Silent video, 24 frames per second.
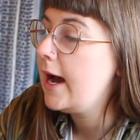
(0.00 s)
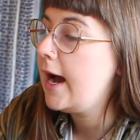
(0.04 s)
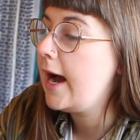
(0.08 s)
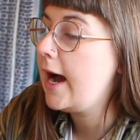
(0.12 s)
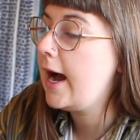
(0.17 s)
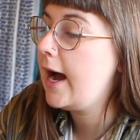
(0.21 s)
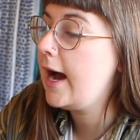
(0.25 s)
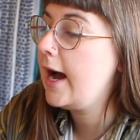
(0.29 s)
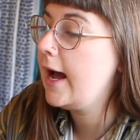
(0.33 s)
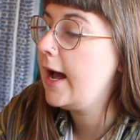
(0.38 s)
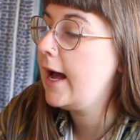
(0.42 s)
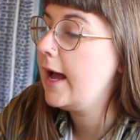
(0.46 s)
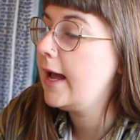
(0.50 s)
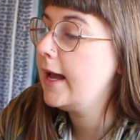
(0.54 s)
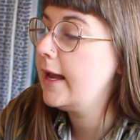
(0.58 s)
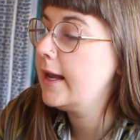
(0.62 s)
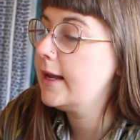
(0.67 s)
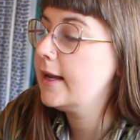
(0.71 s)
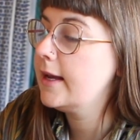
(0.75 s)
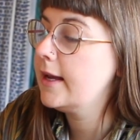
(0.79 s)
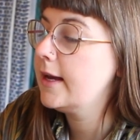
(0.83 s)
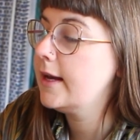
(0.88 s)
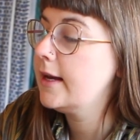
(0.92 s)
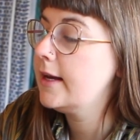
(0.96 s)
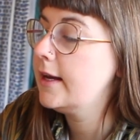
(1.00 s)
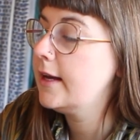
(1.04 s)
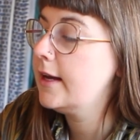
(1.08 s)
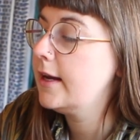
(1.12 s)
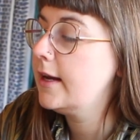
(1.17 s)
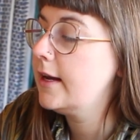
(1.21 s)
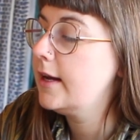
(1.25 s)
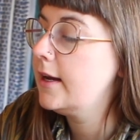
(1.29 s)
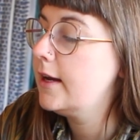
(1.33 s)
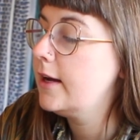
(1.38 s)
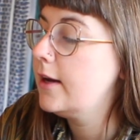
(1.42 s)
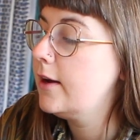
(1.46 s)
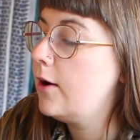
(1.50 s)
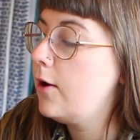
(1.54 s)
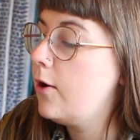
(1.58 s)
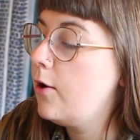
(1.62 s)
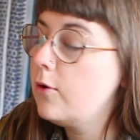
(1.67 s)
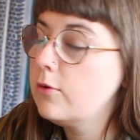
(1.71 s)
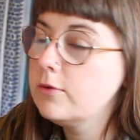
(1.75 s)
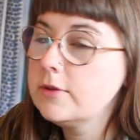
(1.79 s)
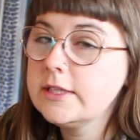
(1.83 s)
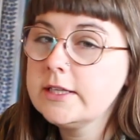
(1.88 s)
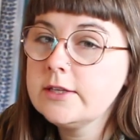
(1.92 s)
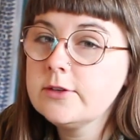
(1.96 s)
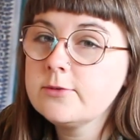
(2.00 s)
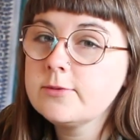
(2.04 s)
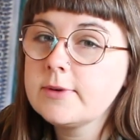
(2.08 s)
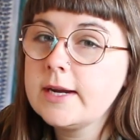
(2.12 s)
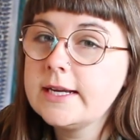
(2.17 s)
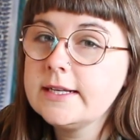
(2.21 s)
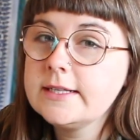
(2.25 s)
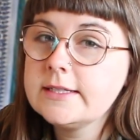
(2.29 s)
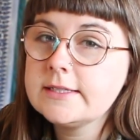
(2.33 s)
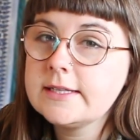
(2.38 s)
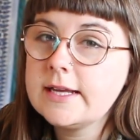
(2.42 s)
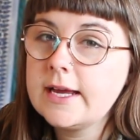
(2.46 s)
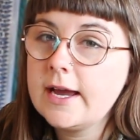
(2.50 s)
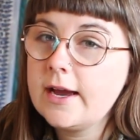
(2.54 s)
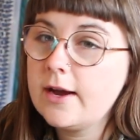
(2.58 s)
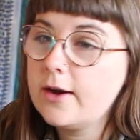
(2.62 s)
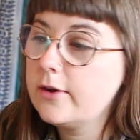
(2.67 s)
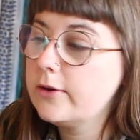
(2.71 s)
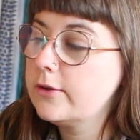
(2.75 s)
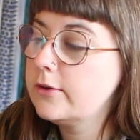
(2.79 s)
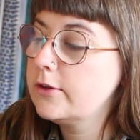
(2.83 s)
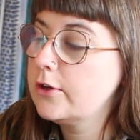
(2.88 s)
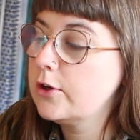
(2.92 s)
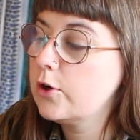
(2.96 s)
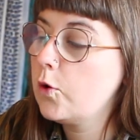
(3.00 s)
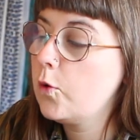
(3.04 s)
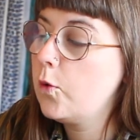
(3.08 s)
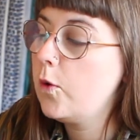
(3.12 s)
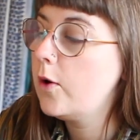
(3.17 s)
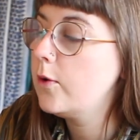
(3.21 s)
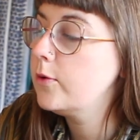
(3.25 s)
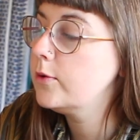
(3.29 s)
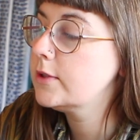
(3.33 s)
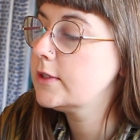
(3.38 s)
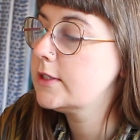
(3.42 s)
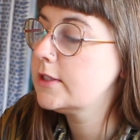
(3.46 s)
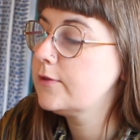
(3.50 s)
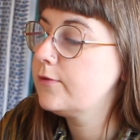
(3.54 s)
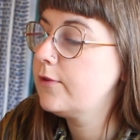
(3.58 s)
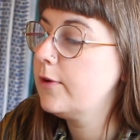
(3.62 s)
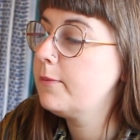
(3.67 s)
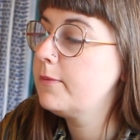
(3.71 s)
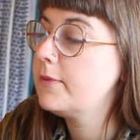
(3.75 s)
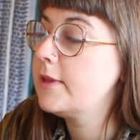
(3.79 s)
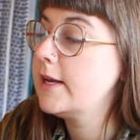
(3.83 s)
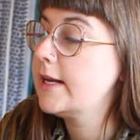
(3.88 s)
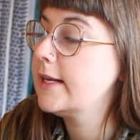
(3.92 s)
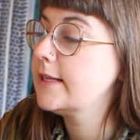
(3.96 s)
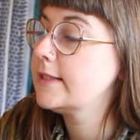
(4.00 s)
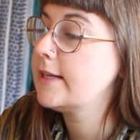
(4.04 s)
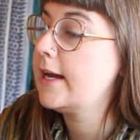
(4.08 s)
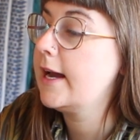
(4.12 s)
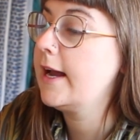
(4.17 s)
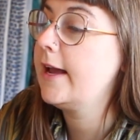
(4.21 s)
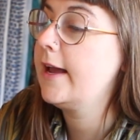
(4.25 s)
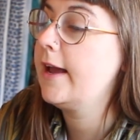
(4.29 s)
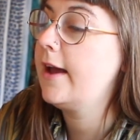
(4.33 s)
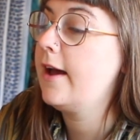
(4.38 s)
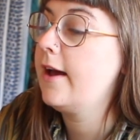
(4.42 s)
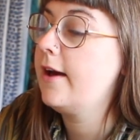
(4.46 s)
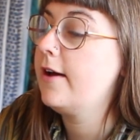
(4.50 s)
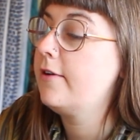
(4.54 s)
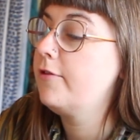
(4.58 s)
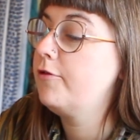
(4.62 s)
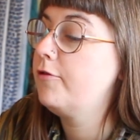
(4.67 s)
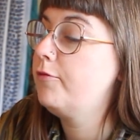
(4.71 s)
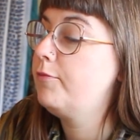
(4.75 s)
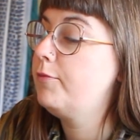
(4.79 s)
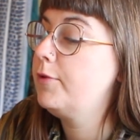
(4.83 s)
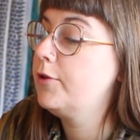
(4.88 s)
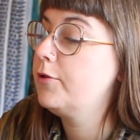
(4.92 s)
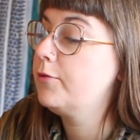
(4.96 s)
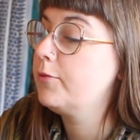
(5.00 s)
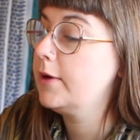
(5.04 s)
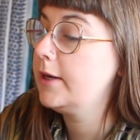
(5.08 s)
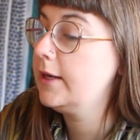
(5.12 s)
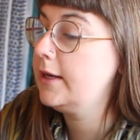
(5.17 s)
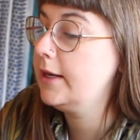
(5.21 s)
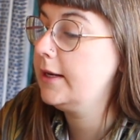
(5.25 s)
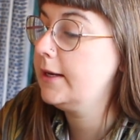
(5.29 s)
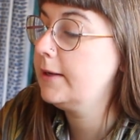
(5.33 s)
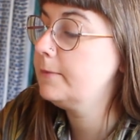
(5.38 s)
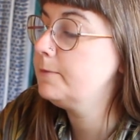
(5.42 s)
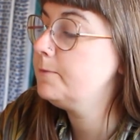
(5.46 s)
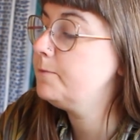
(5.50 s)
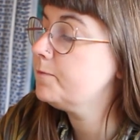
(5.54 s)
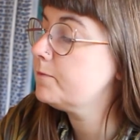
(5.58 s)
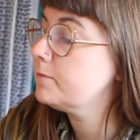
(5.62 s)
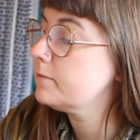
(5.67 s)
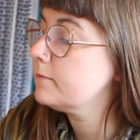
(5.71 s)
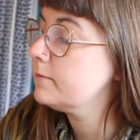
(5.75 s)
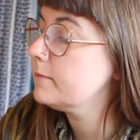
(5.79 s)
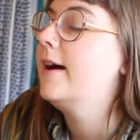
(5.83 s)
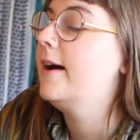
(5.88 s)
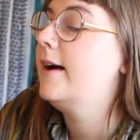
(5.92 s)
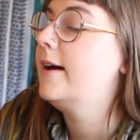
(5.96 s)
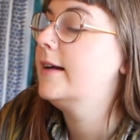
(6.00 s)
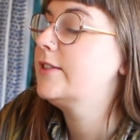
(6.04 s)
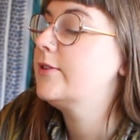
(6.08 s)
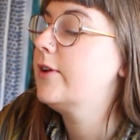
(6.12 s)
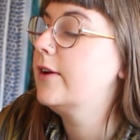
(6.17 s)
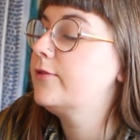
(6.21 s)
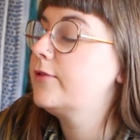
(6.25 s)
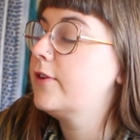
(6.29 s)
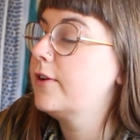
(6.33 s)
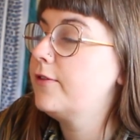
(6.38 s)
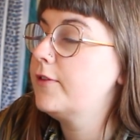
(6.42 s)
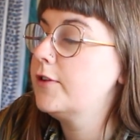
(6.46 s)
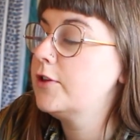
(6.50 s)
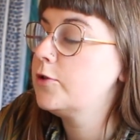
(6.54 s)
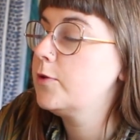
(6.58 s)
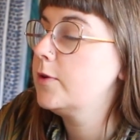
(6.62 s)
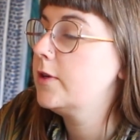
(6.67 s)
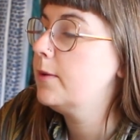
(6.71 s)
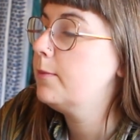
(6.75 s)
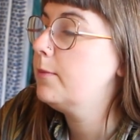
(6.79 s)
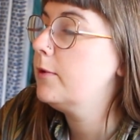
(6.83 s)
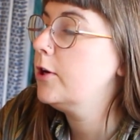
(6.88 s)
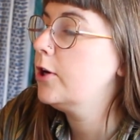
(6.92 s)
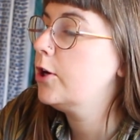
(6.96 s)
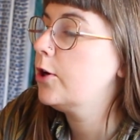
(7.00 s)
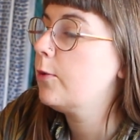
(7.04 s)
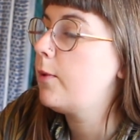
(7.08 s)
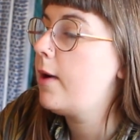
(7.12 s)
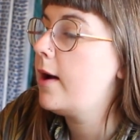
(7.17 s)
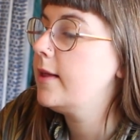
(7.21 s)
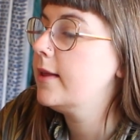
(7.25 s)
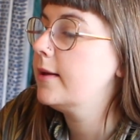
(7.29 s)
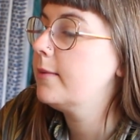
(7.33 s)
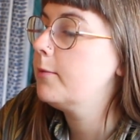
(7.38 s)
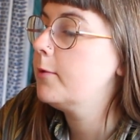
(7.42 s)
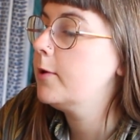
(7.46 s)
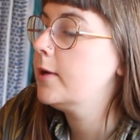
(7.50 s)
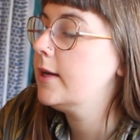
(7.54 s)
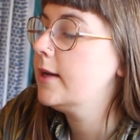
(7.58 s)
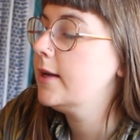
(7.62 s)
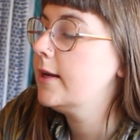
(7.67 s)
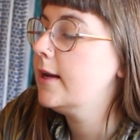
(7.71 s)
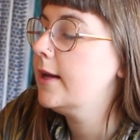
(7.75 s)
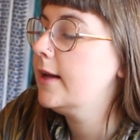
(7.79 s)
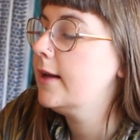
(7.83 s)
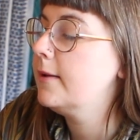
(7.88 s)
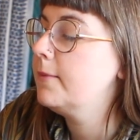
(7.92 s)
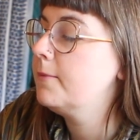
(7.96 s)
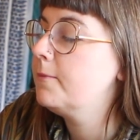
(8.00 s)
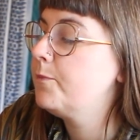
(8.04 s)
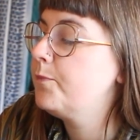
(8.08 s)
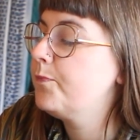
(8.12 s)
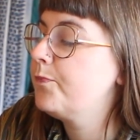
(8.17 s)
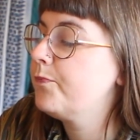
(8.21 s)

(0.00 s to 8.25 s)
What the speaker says: I only write down quotes from things I have been reading. So after I finish reading a book or while I'm reading it,